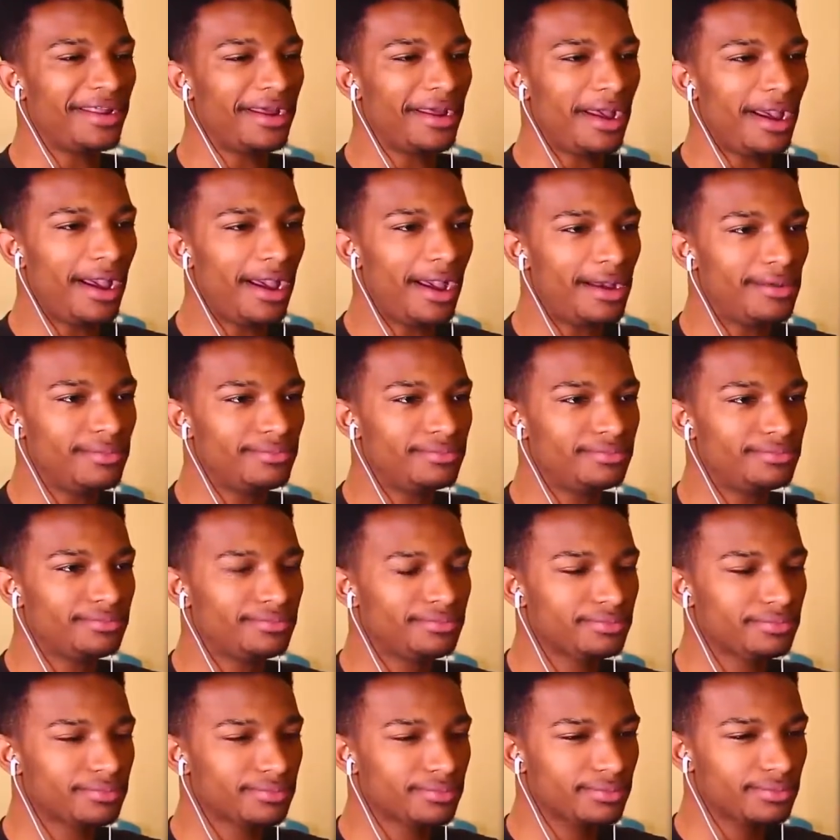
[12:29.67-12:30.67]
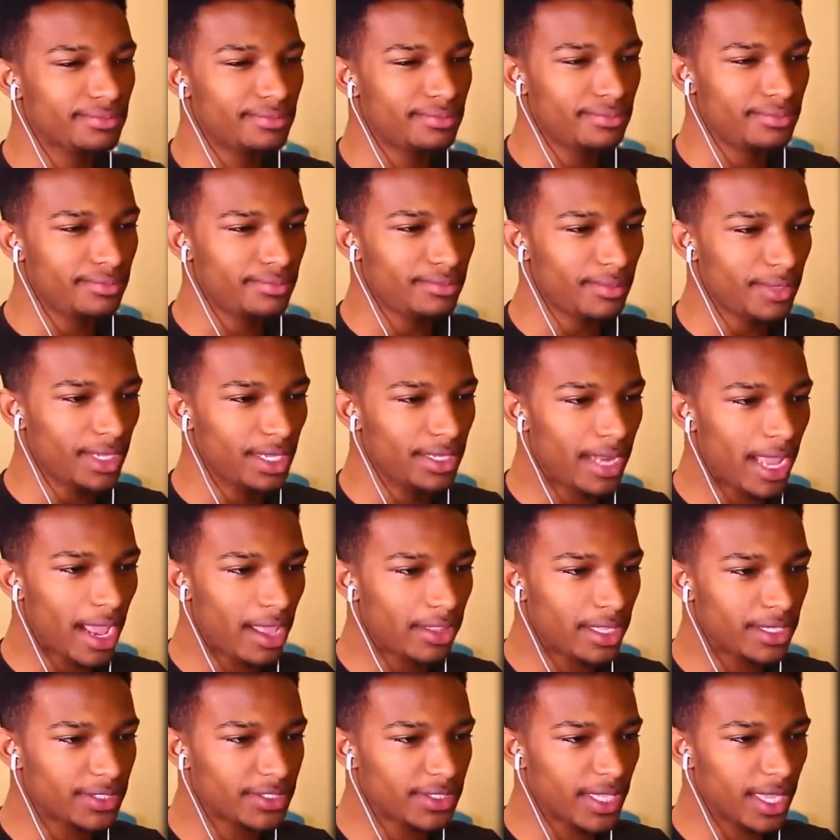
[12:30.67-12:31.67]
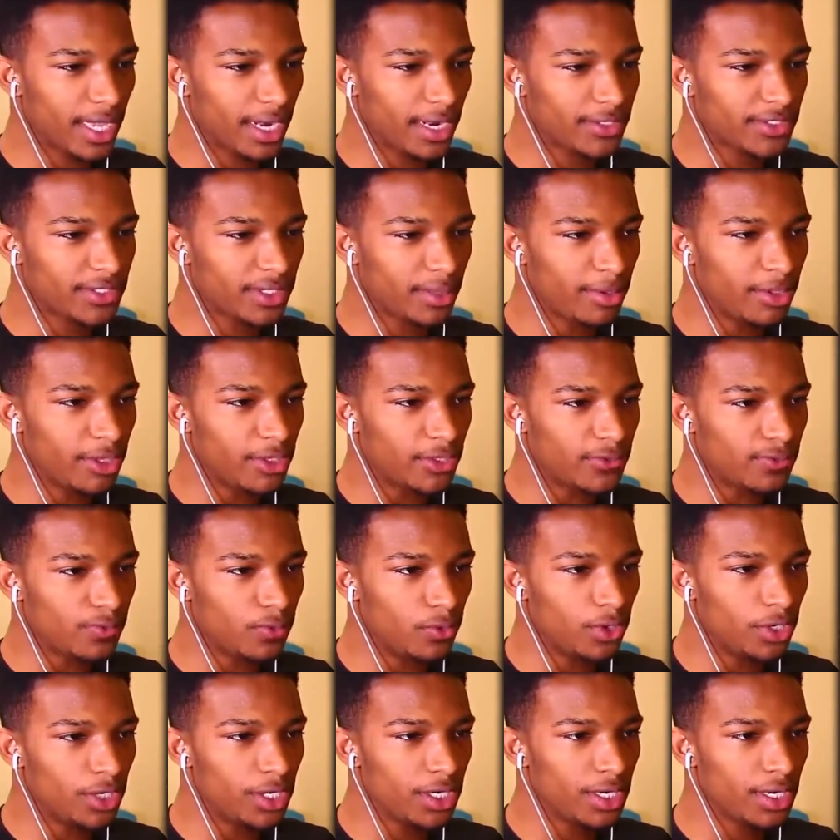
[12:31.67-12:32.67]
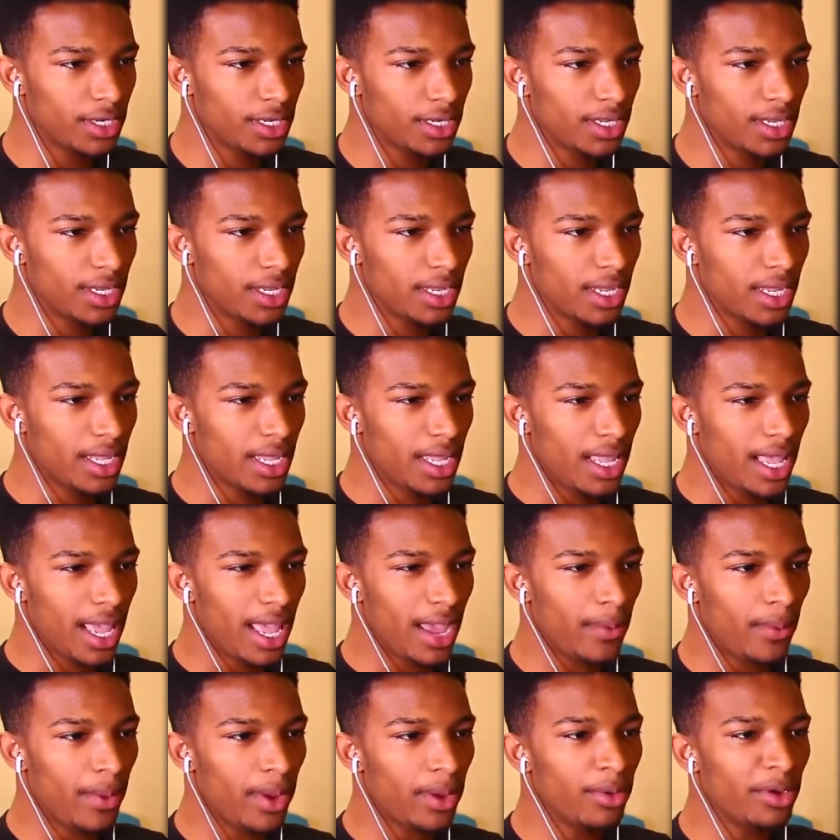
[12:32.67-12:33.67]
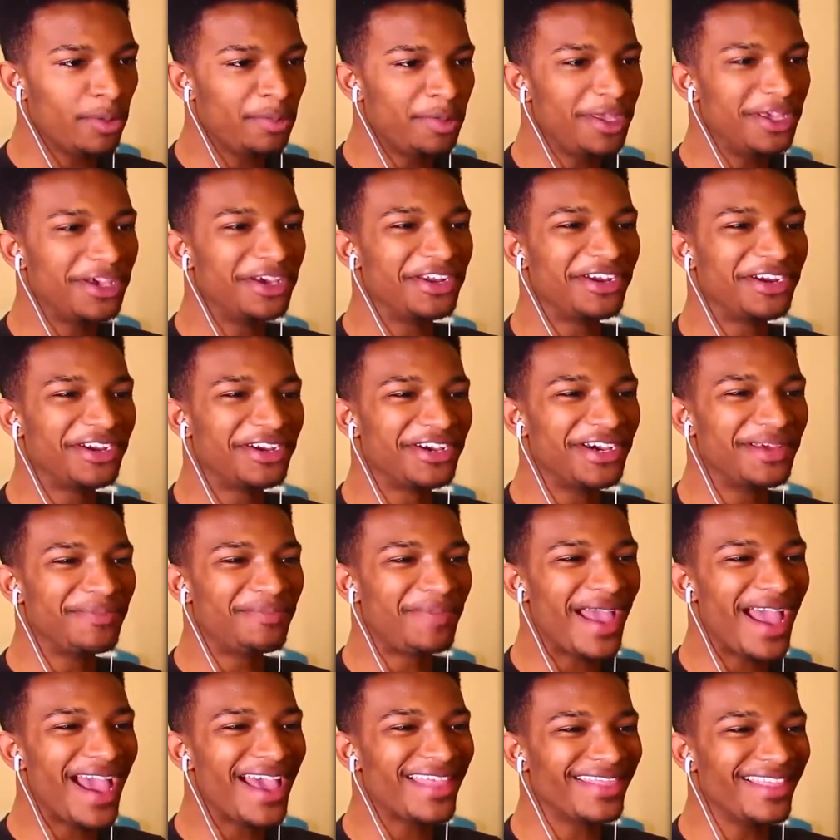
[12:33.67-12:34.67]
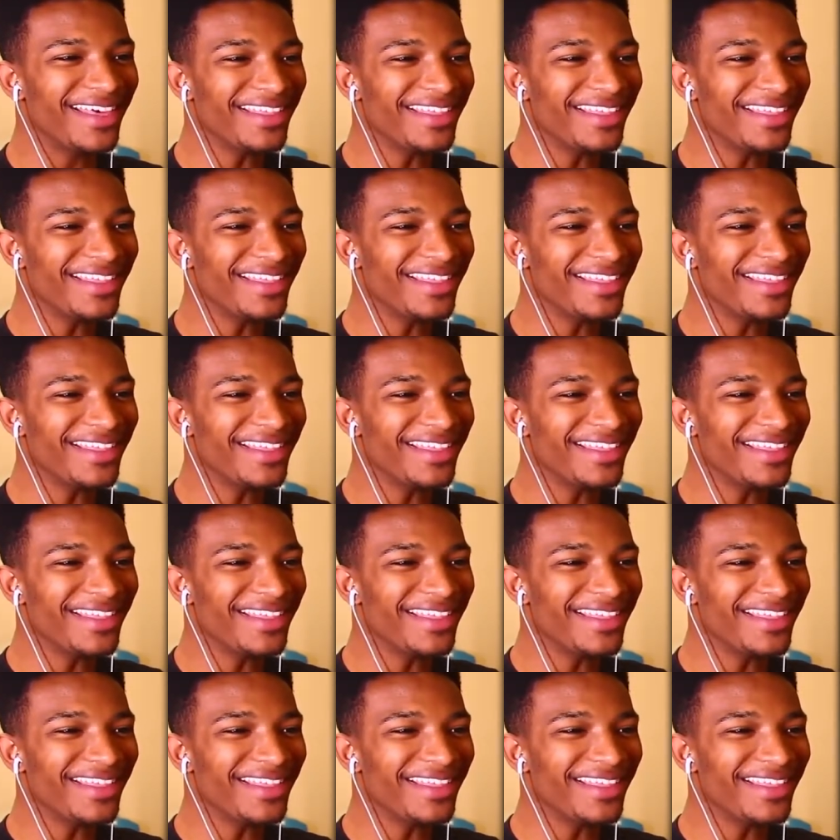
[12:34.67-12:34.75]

Um, now let's get us some of this wood and we will be on a good path.